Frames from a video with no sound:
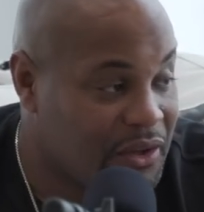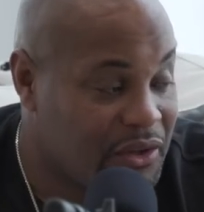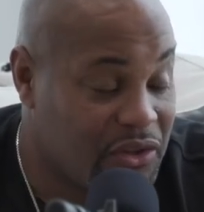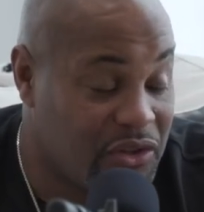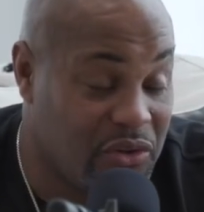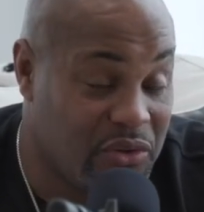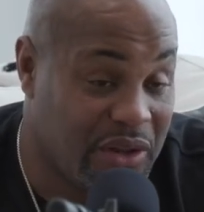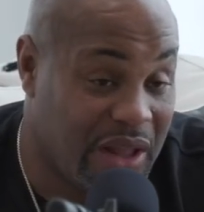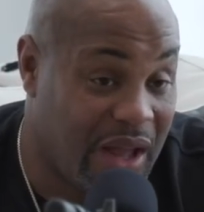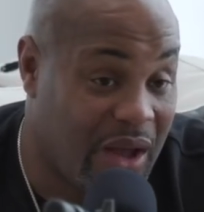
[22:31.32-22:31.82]

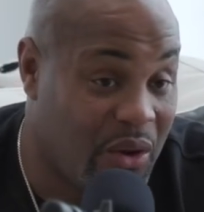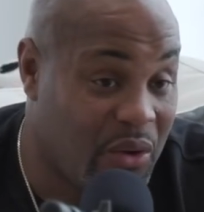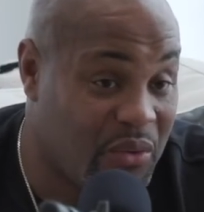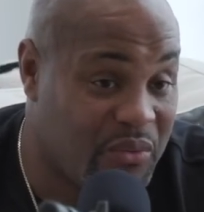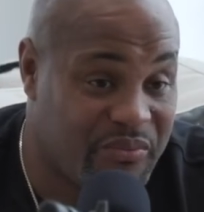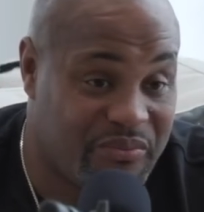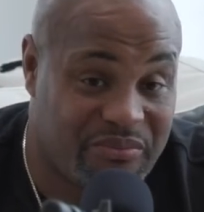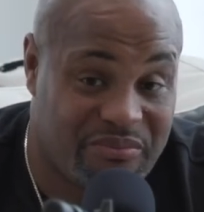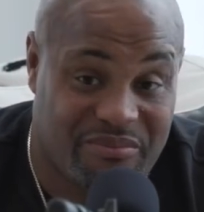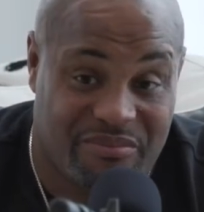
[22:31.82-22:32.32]
You
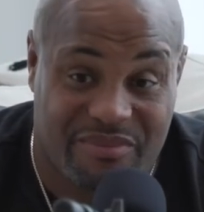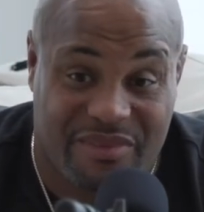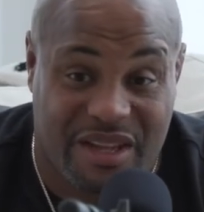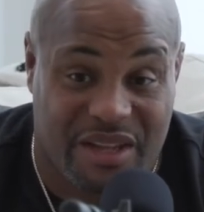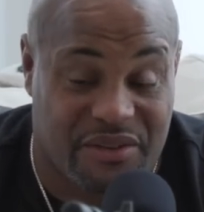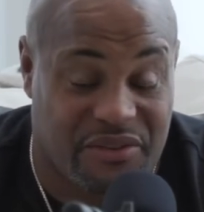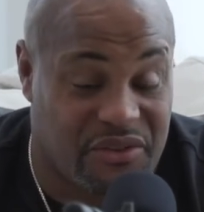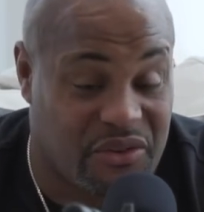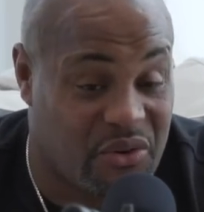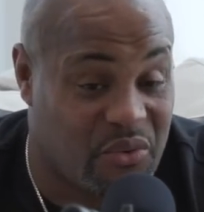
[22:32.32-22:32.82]
now
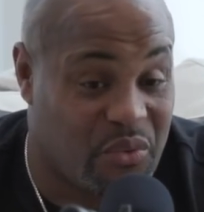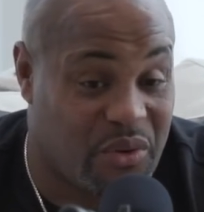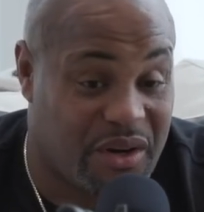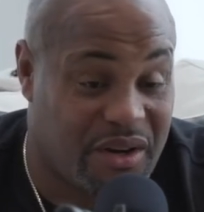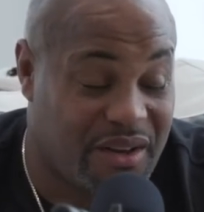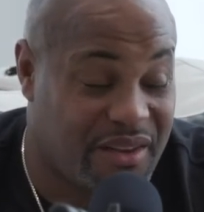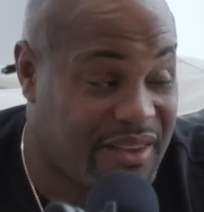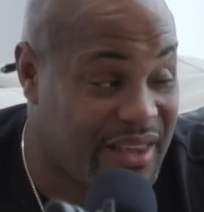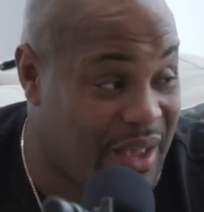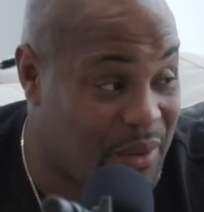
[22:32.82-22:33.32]
considered one of
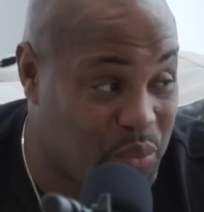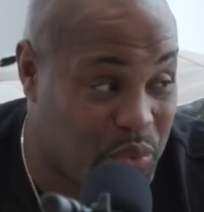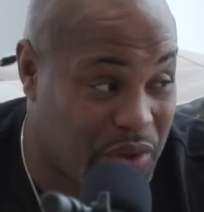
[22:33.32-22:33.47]
the top